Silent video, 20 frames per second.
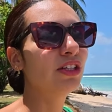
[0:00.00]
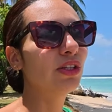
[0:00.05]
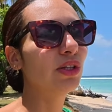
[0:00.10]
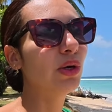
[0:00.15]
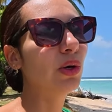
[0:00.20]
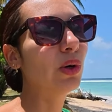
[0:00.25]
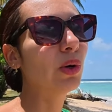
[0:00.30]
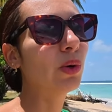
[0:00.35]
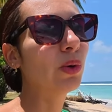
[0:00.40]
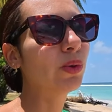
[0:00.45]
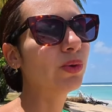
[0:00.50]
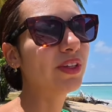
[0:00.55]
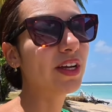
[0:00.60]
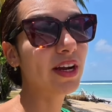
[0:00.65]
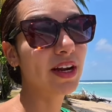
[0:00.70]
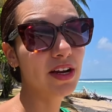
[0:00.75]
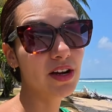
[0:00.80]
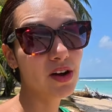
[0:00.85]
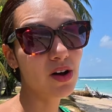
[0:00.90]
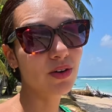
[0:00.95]
No,
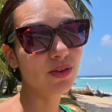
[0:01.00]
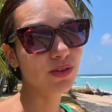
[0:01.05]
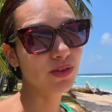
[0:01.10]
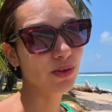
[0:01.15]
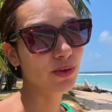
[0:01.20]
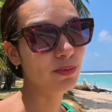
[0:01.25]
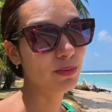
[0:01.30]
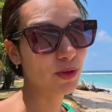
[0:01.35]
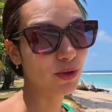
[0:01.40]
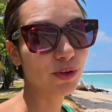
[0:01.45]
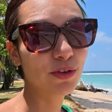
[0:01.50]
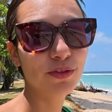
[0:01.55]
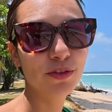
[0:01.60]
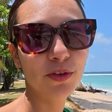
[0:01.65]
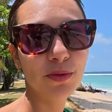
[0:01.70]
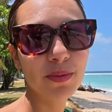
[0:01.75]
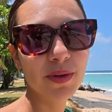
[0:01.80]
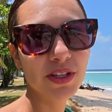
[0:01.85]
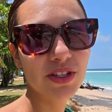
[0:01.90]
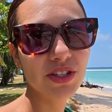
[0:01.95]
there are also
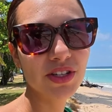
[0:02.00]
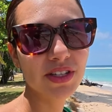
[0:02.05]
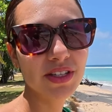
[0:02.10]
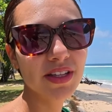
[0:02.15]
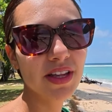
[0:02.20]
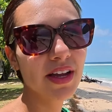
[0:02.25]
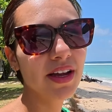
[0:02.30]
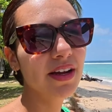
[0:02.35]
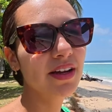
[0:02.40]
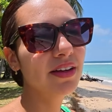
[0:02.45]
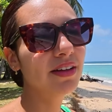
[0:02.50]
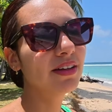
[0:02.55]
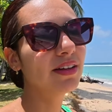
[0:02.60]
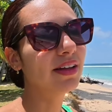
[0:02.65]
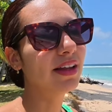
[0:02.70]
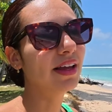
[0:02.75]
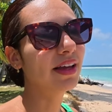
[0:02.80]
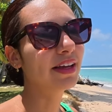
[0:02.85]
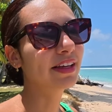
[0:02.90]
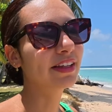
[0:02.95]
beautiful beaches there, like